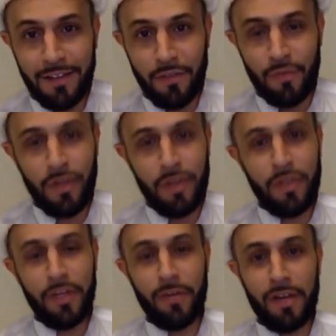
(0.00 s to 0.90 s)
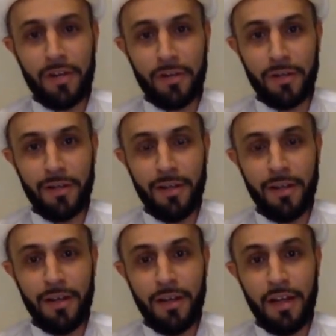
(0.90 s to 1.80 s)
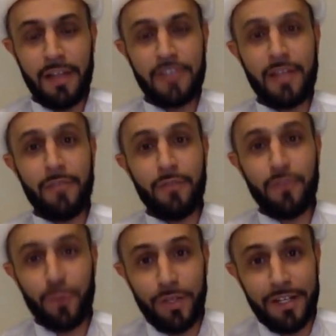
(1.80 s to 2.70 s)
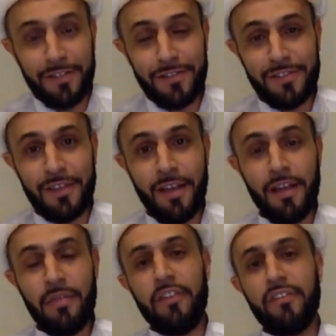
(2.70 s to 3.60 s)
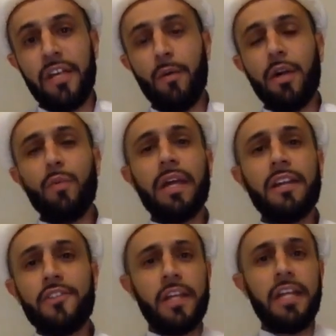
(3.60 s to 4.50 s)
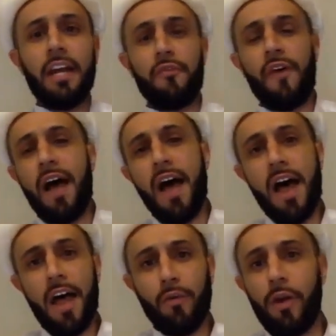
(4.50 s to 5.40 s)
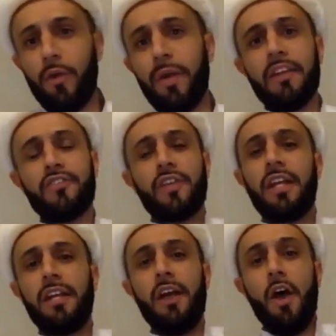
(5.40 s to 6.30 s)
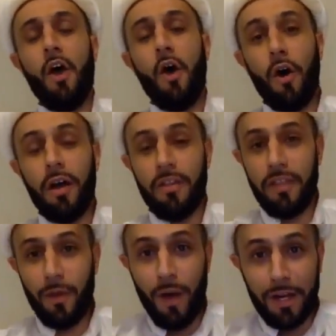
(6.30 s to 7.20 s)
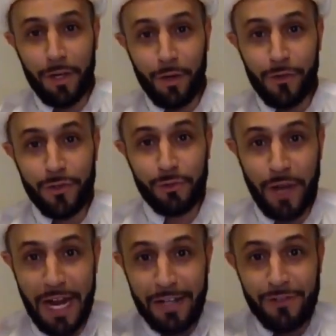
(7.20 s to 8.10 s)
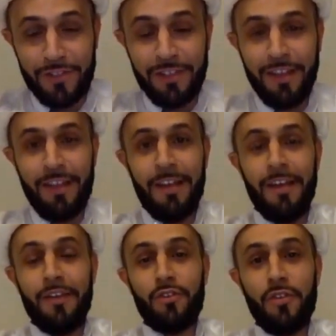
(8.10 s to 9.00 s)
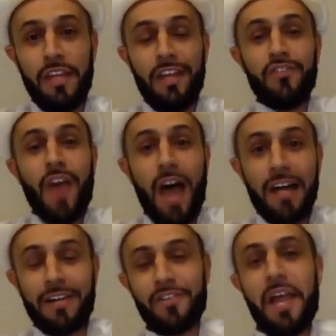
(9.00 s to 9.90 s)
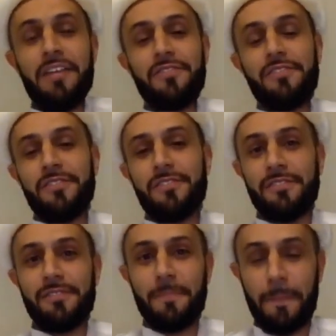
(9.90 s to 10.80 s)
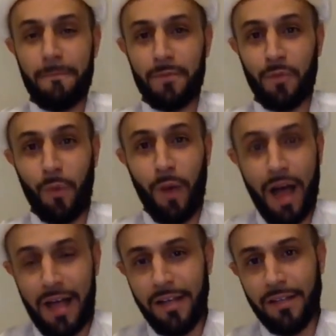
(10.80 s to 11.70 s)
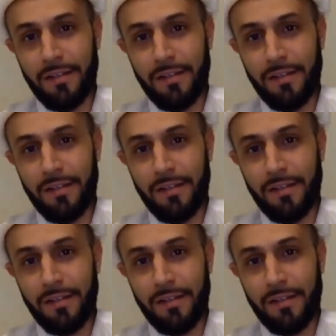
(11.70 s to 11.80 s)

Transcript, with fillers: They're very theoretical. And some students, they say, when are we going to study Irfan? When are we going to study? Oh, they want to go straight to the exotic sciences. Why?